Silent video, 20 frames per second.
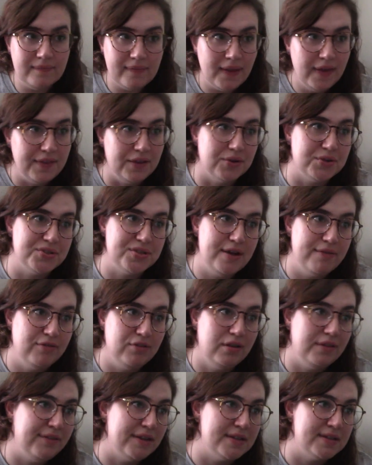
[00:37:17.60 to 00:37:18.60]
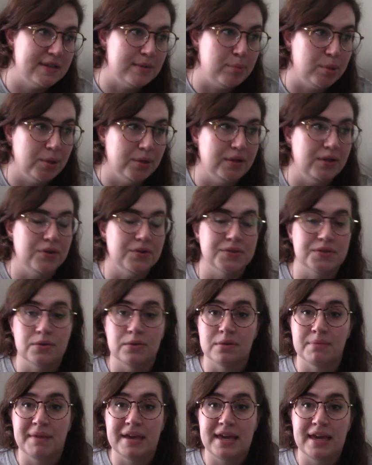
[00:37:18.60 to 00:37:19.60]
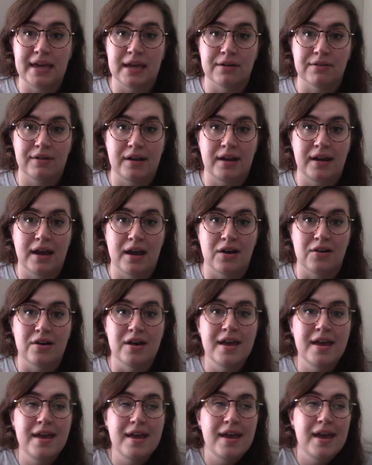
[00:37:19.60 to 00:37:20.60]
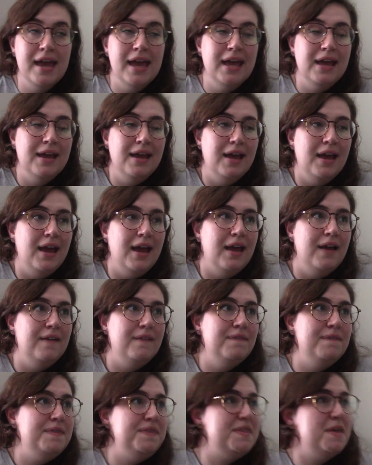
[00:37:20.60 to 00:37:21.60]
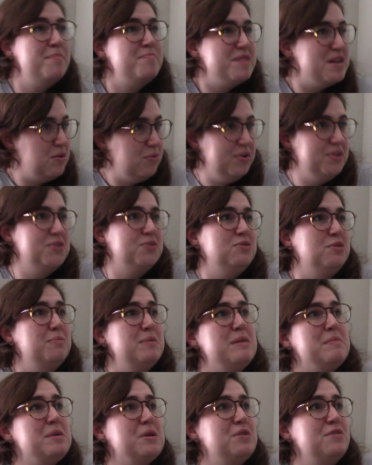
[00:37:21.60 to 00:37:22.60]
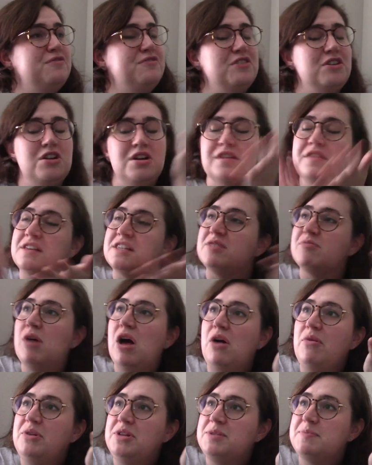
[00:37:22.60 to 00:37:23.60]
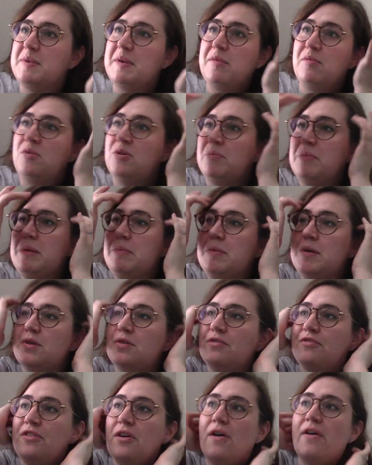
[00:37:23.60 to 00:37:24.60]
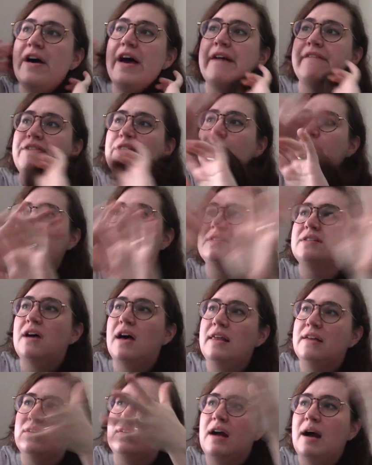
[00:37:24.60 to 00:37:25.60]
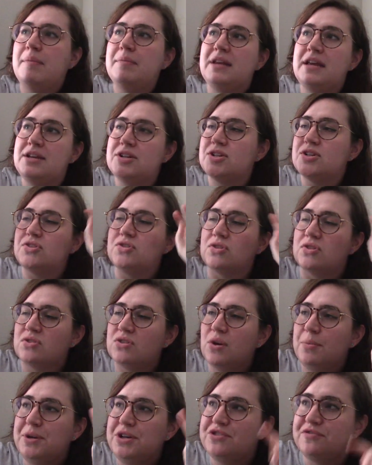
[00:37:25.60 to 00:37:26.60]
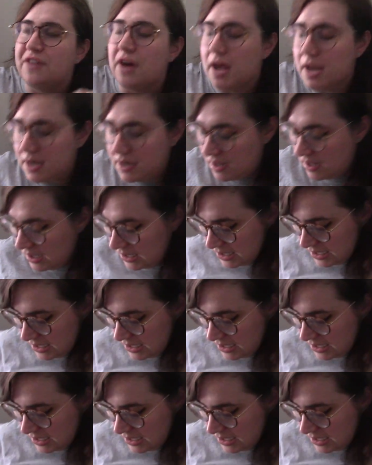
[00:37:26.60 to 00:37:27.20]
There are several of us at Pearly Girls who are making it right now. The big ones will be beautiful. The small ones will be beautiful. Everyone's color combinations are so much fun.